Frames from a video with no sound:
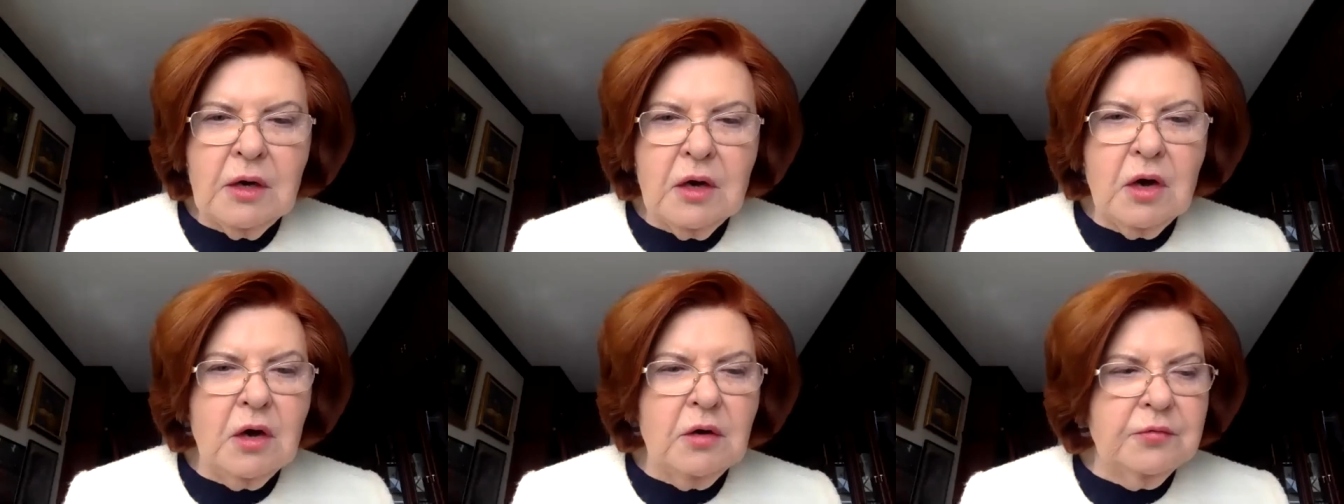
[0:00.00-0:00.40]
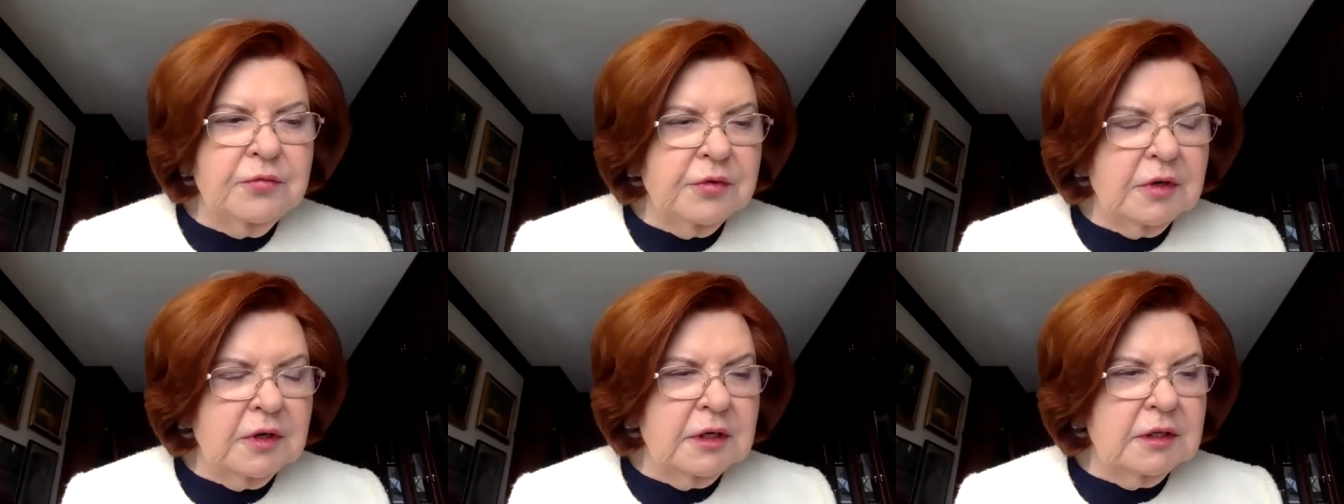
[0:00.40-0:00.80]
of
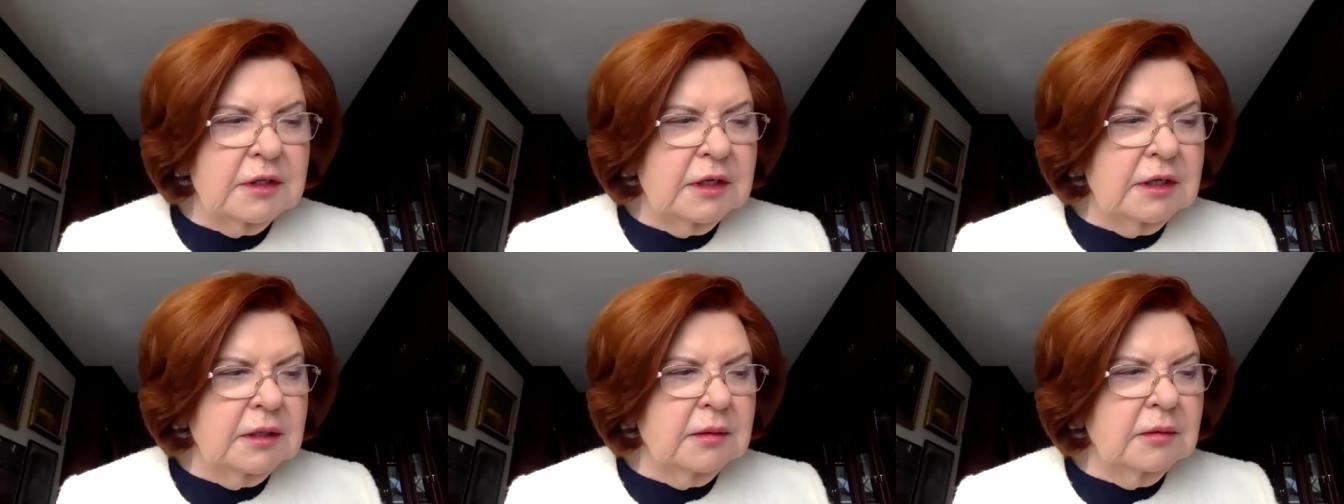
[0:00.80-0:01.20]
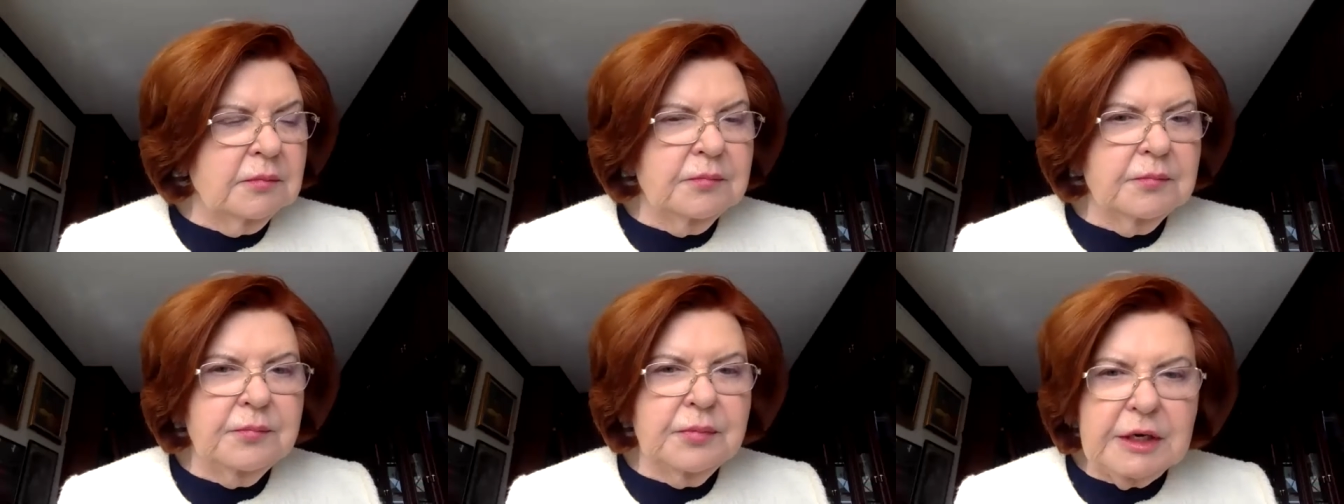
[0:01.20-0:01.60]
the
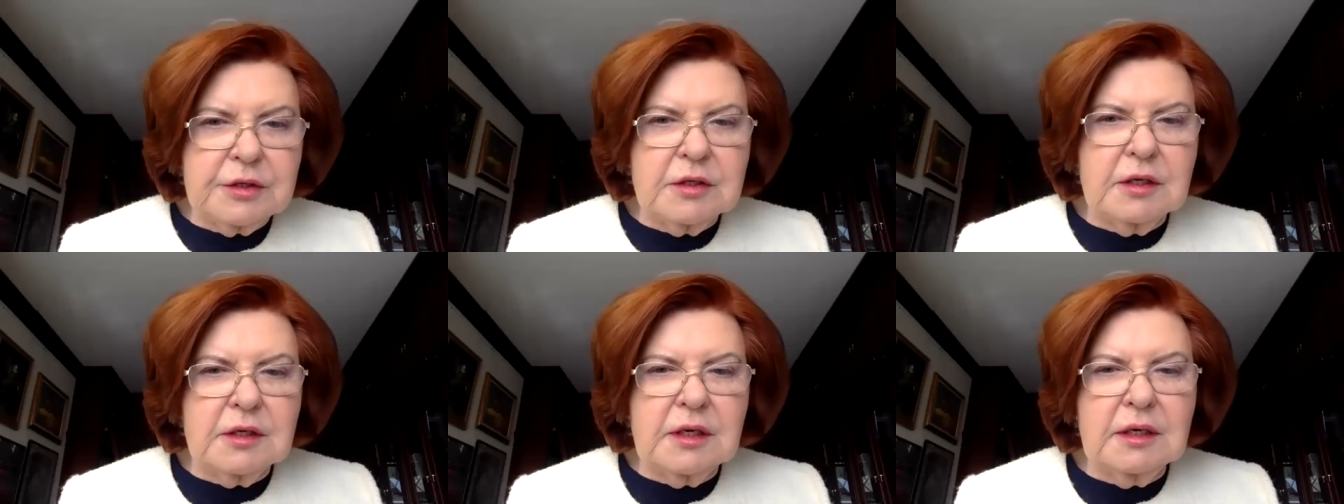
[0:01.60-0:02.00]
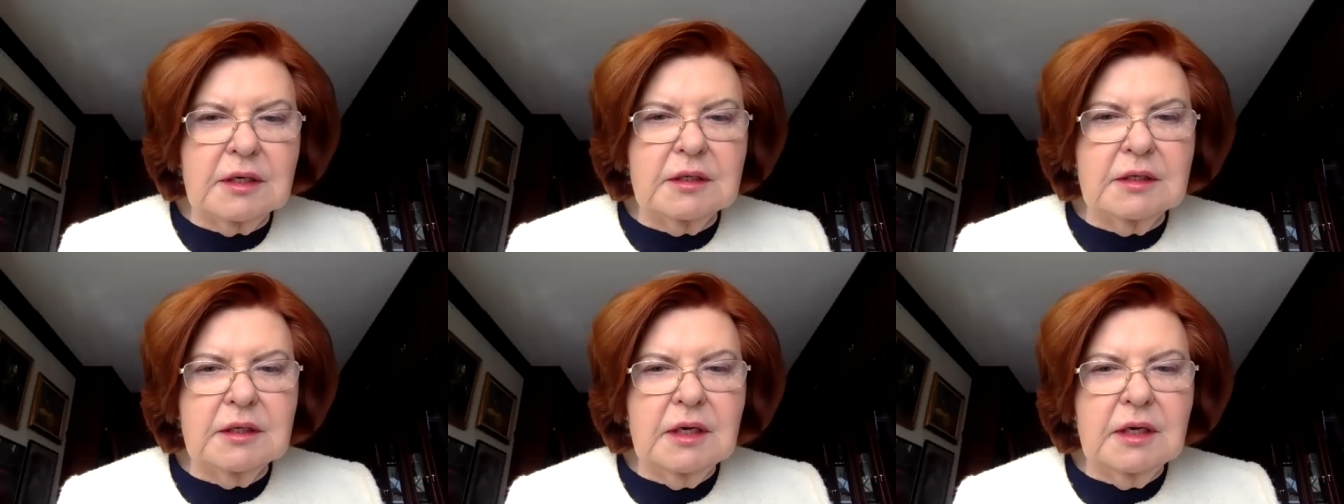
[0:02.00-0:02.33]
President